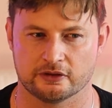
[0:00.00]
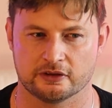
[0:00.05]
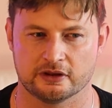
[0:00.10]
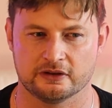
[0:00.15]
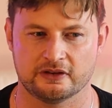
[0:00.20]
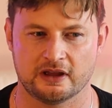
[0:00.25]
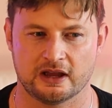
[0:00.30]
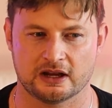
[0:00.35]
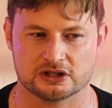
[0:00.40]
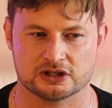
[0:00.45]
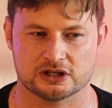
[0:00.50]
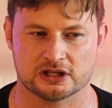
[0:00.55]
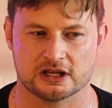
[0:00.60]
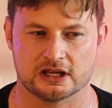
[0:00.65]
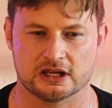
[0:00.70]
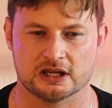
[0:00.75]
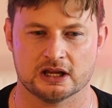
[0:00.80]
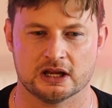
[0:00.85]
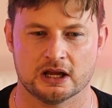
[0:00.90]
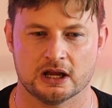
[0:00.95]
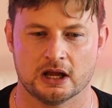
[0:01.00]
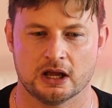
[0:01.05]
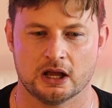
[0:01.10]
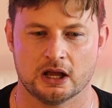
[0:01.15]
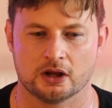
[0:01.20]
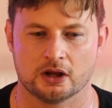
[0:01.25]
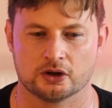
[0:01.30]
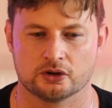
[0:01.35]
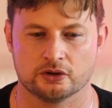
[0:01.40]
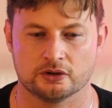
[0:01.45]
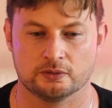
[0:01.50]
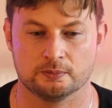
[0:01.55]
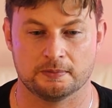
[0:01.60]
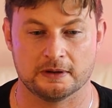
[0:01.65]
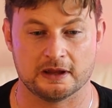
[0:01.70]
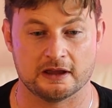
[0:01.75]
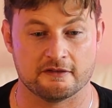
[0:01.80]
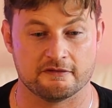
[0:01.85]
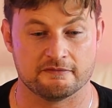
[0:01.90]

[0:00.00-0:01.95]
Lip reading: So this actually could be